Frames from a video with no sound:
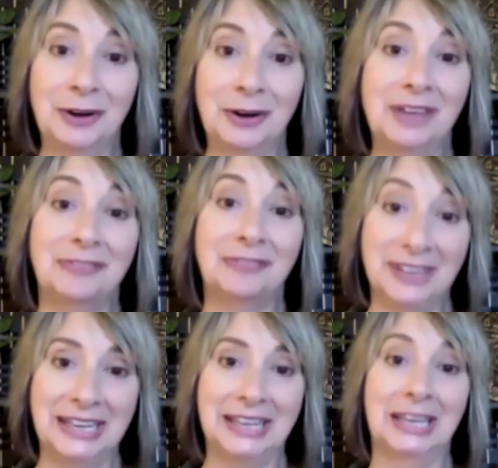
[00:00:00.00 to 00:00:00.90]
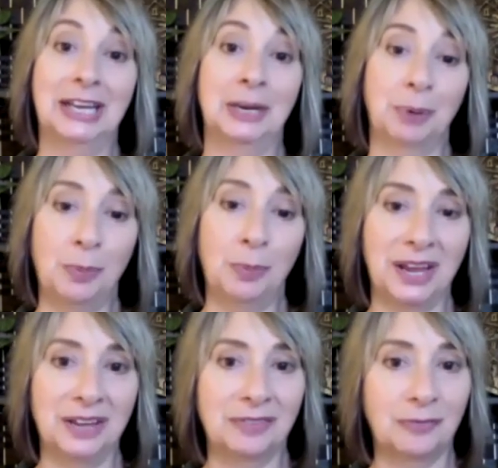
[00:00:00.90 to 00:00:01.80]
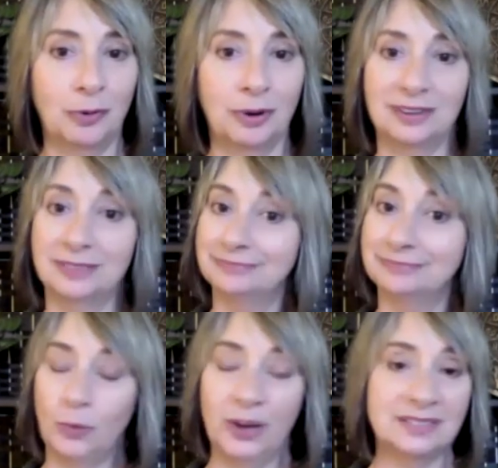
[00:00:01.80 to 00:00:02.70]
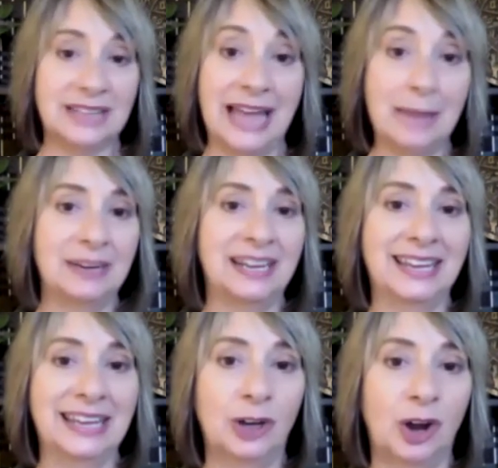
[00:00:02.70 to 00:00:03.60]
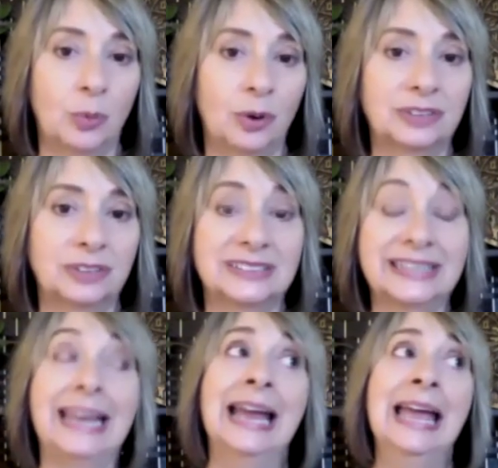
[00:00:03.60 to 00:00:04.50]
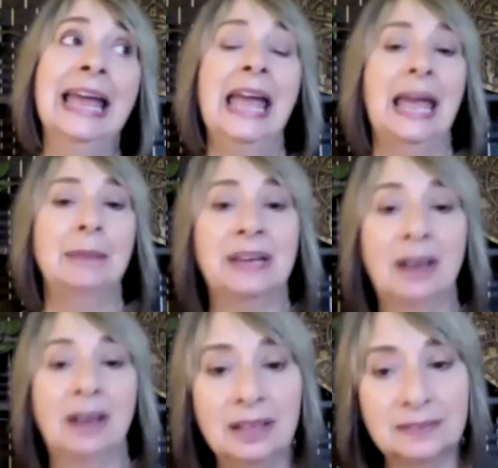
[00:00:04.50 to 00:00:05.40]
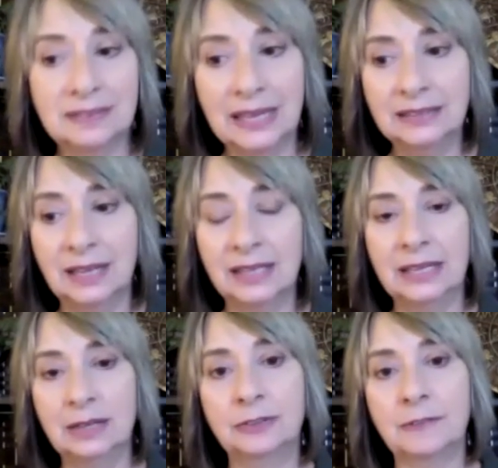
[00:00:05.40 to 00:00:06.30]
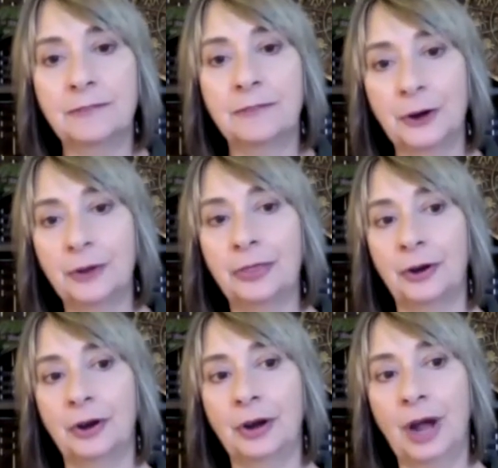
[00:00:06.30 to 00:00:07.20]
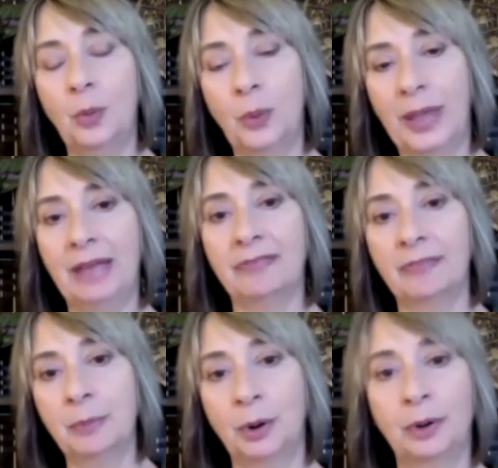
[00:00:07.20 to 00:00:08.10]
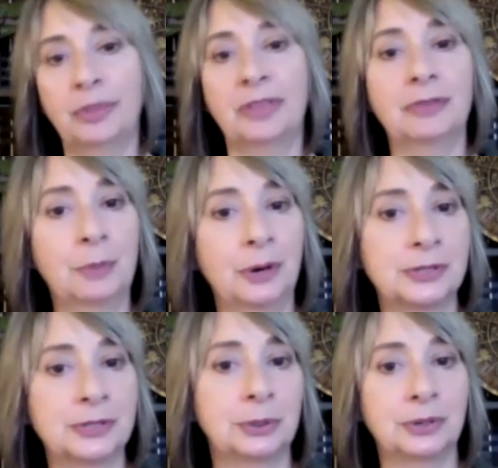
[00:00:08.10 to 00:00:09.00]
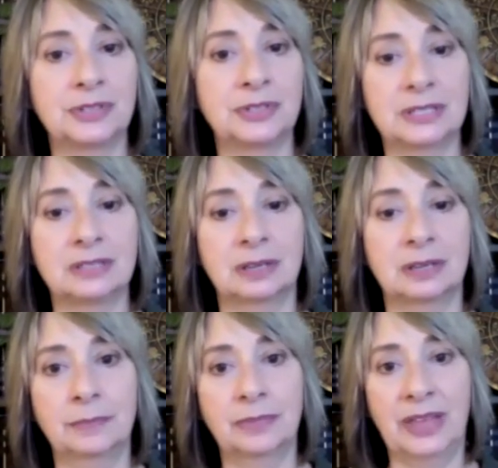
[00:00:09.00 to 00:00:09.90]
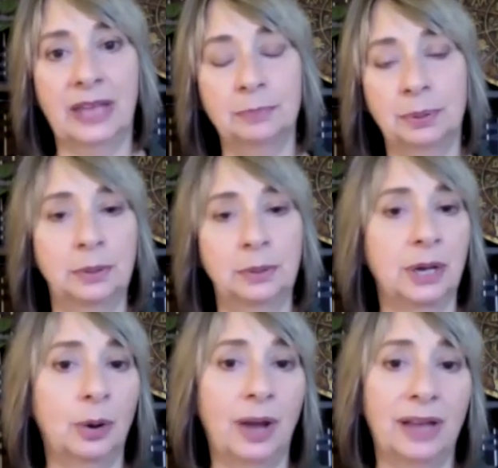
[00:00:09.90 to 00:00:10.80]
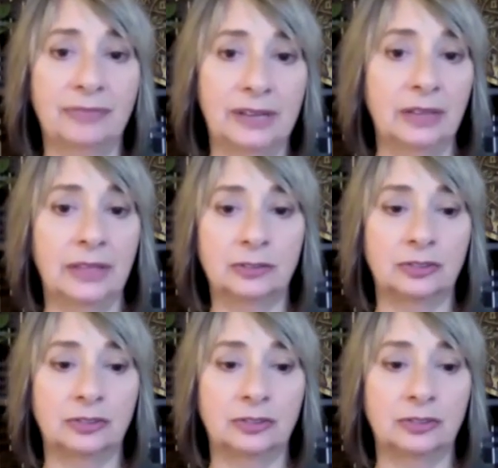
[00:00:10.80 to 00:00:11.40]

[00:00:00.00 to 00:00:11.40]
fitting and appropriate for what is happening in our world today. And because Sedna is further away from Earth and from our solar system than Pluto, I feel that